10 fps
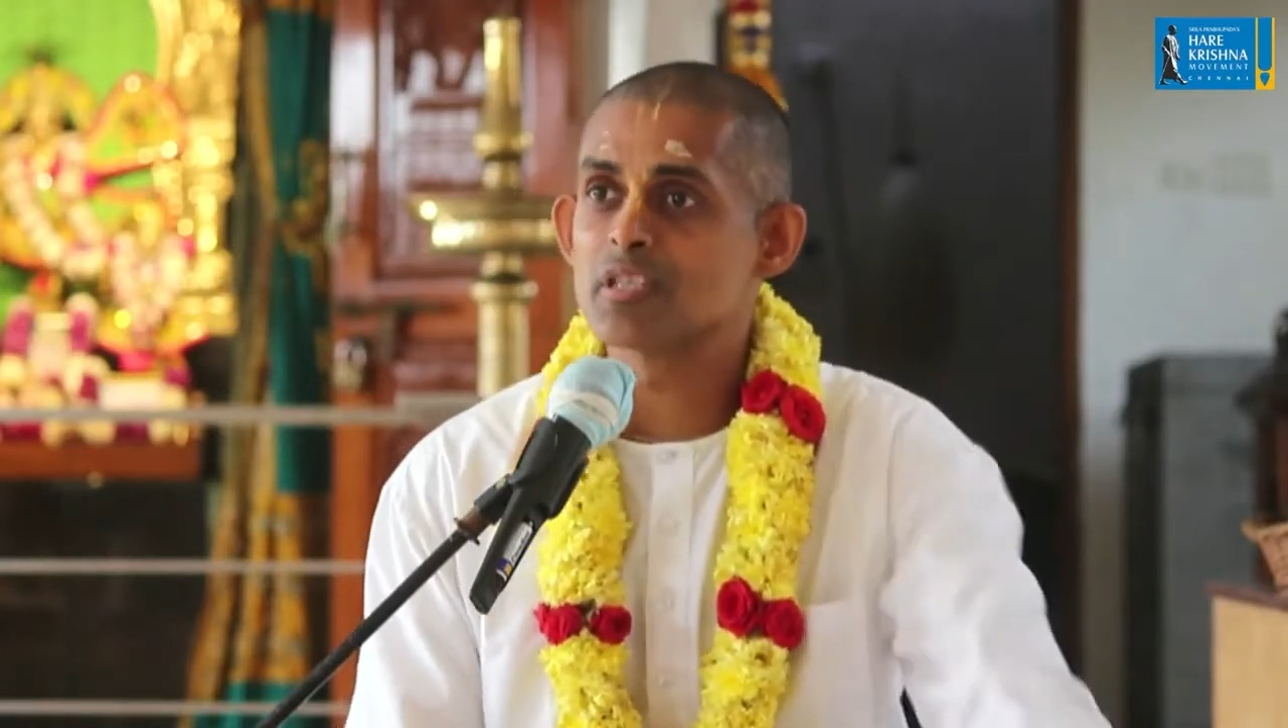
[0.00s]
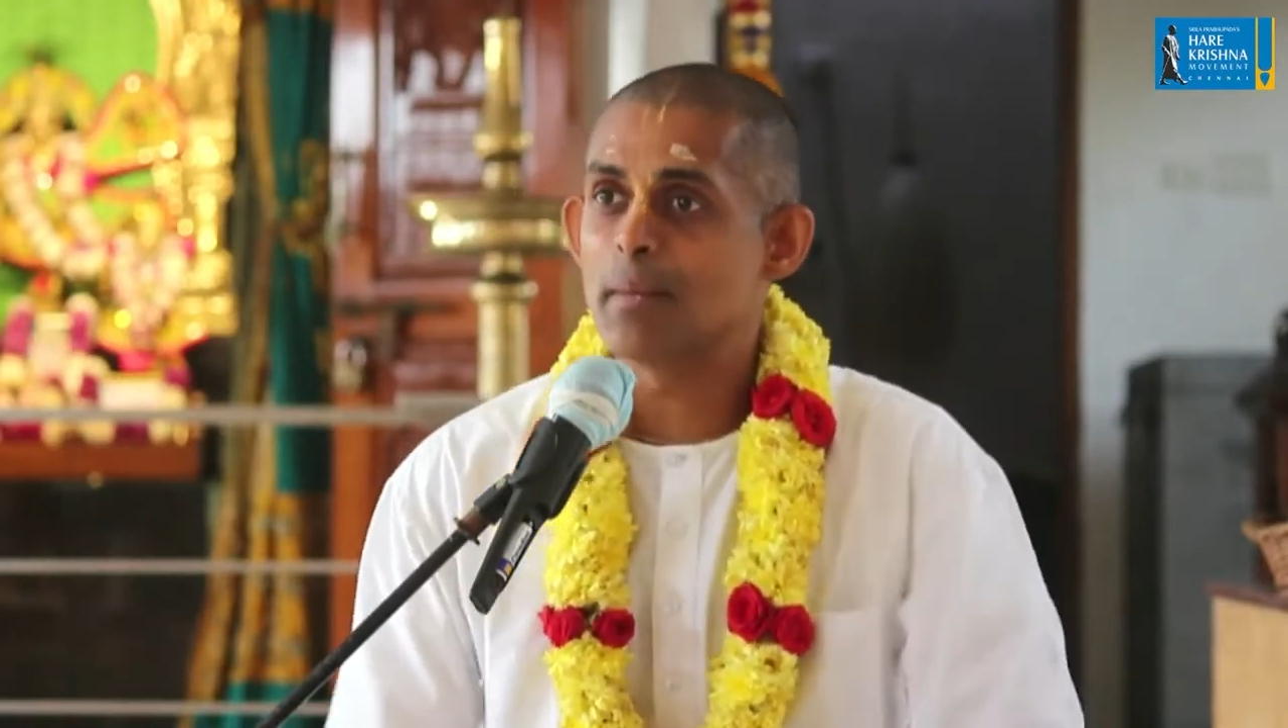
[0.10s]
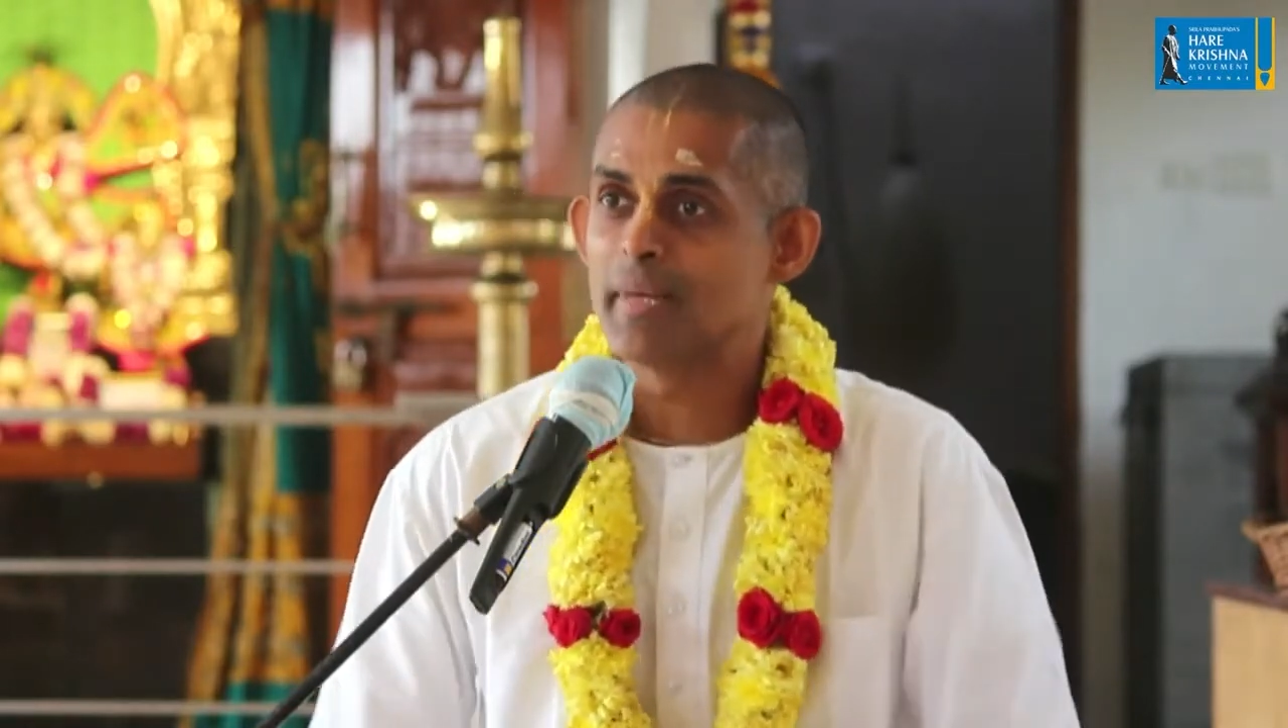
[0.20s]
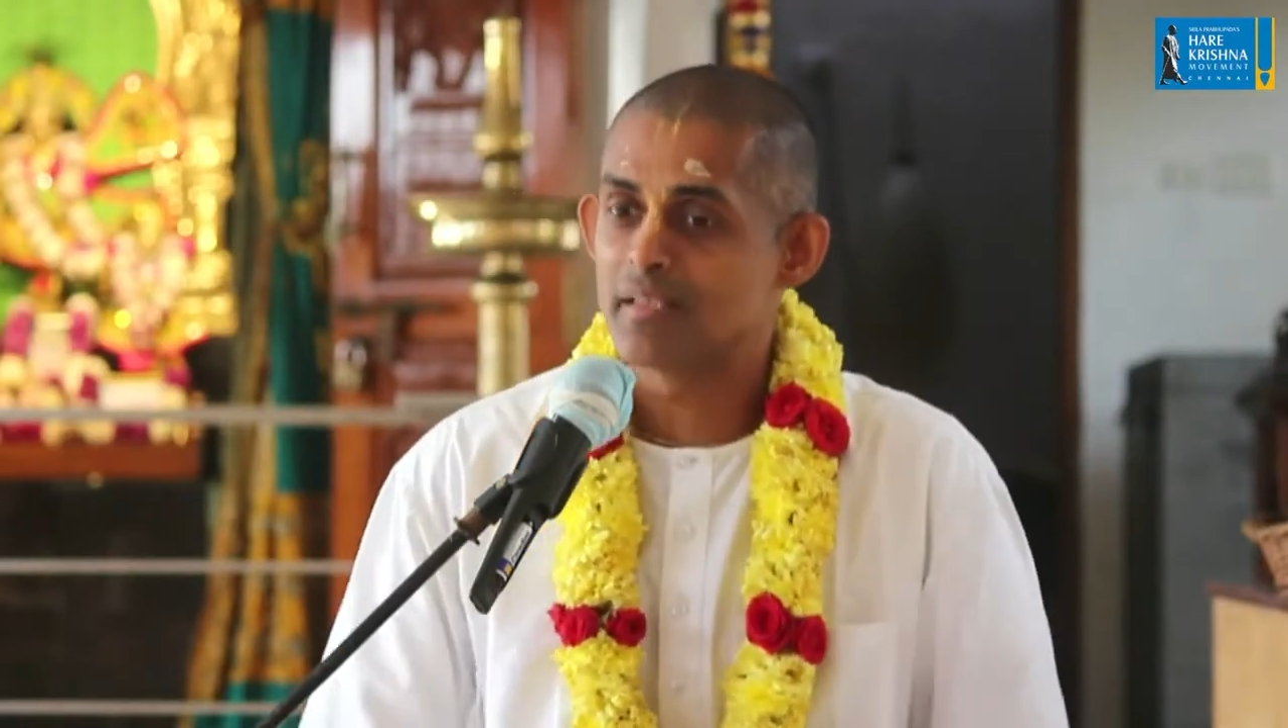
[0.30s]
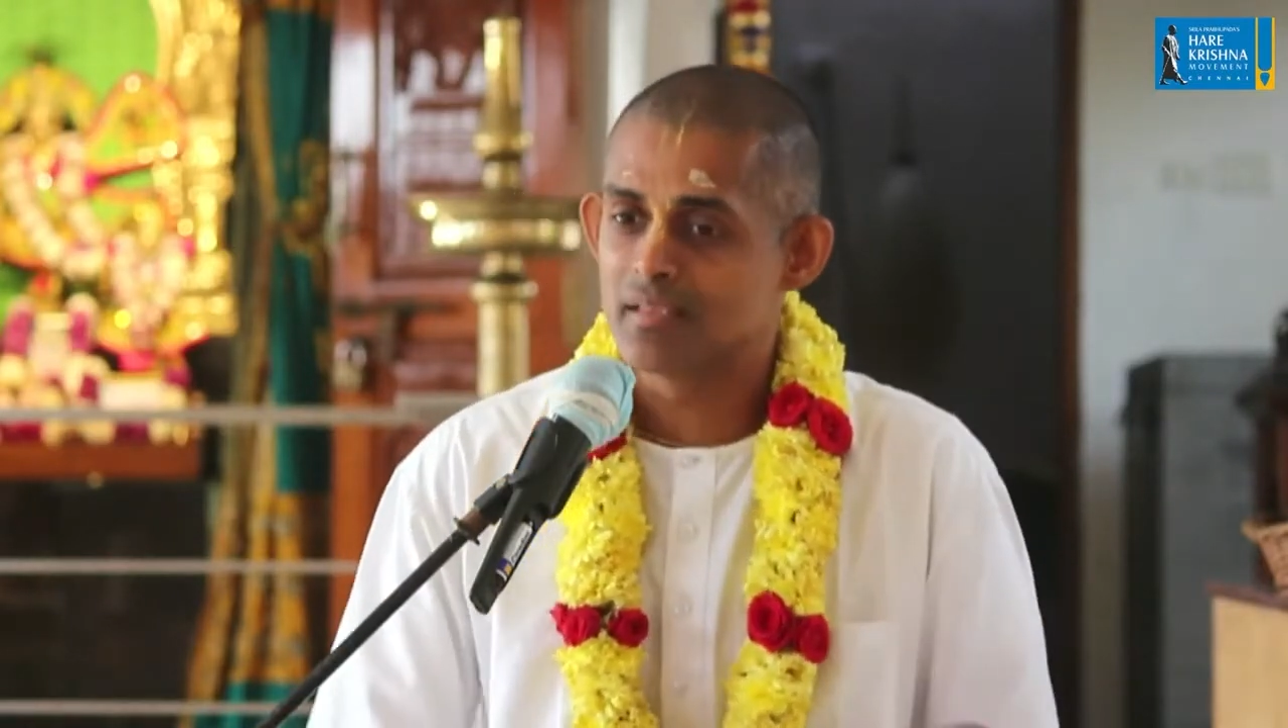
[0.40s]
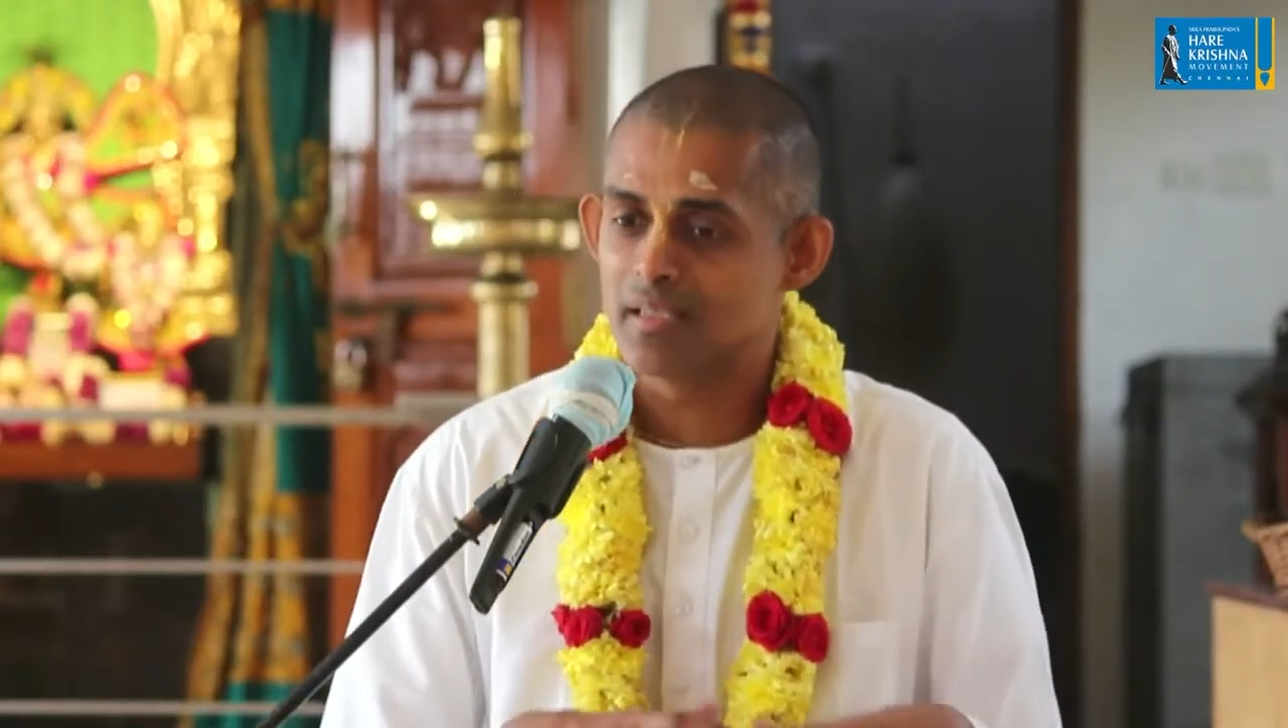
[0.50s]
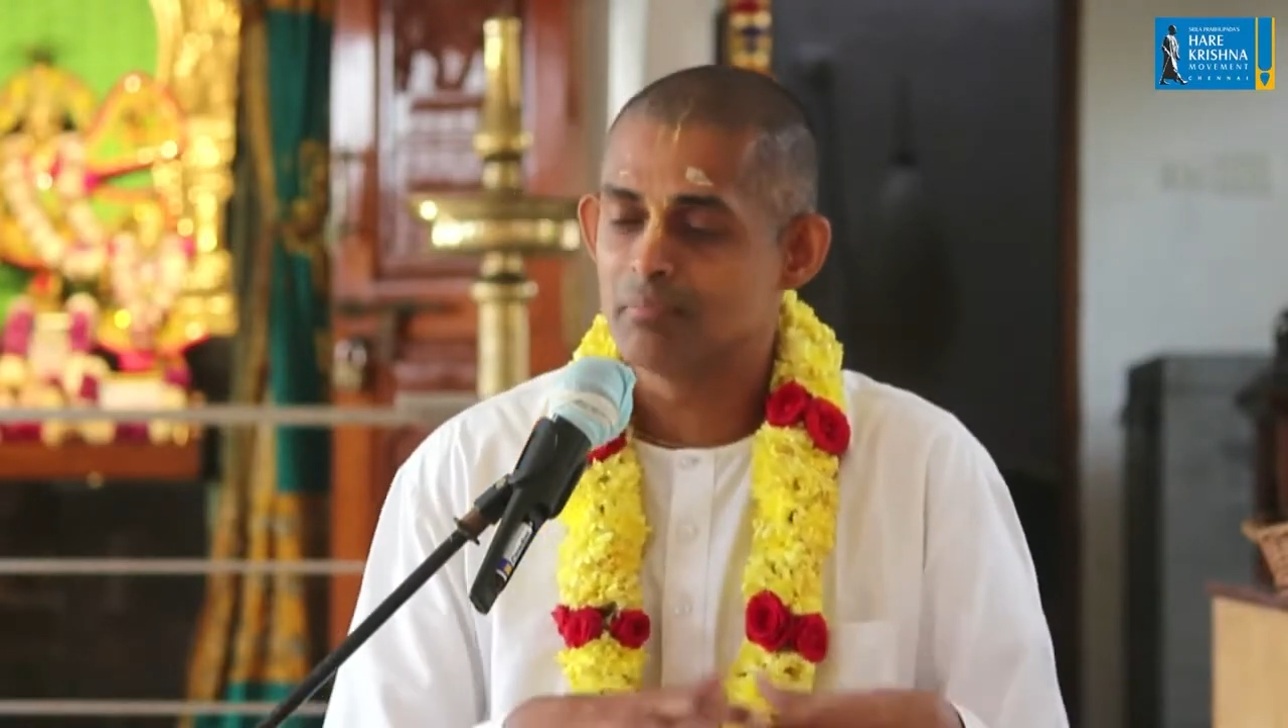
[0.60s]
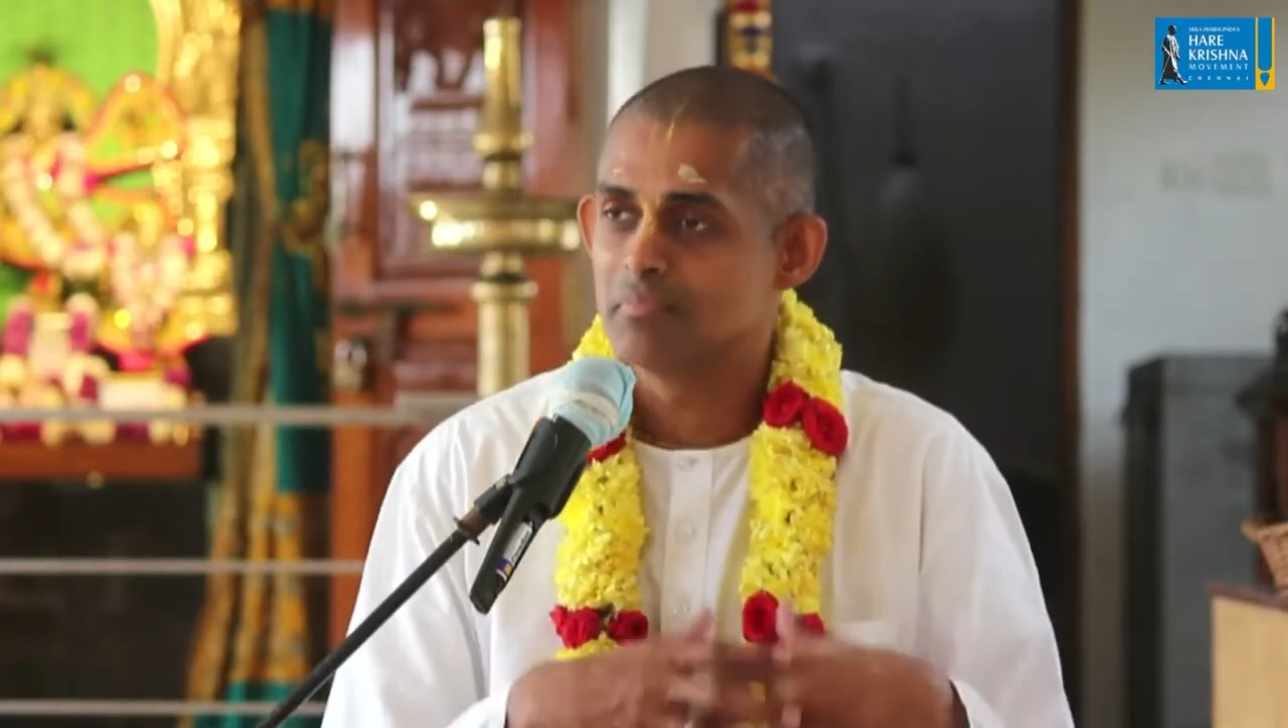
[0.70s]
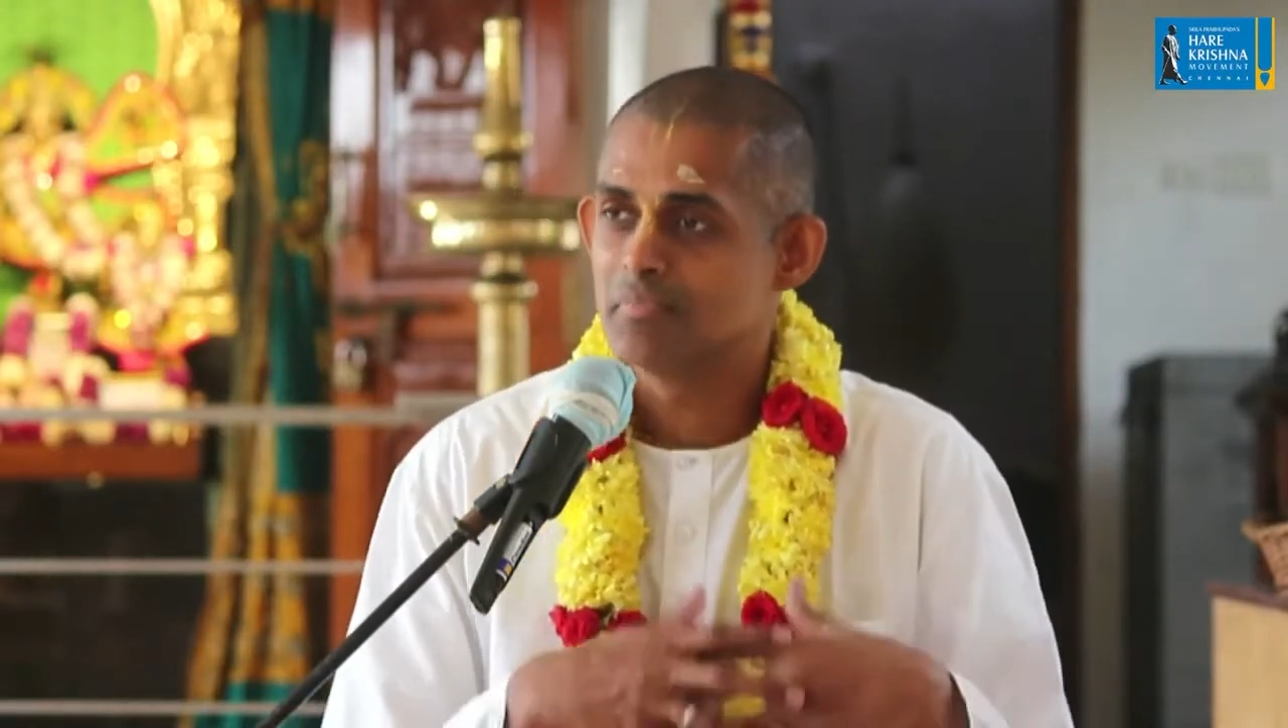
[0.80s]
to come and uh,